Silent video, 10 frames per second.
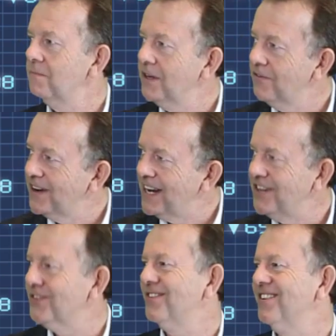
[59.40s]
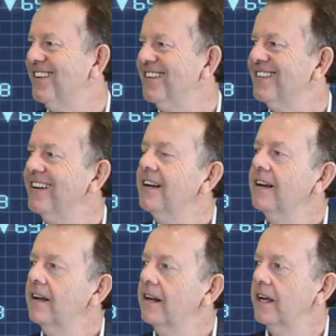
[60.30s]
a financial journalist.
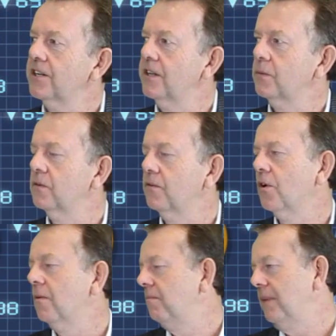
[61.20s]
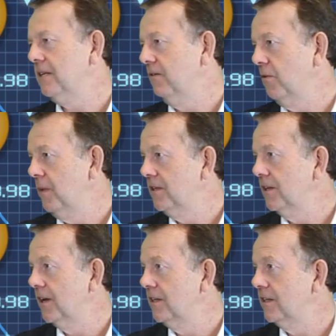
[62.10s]
And actually it was far better for me to go
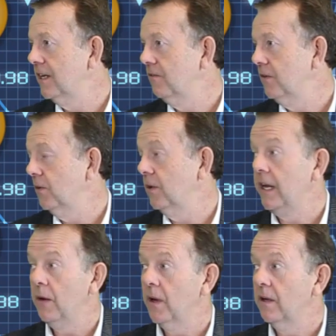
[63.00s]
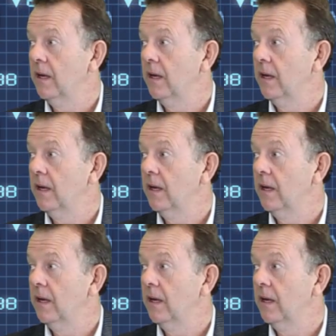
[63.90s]
into that field anyway.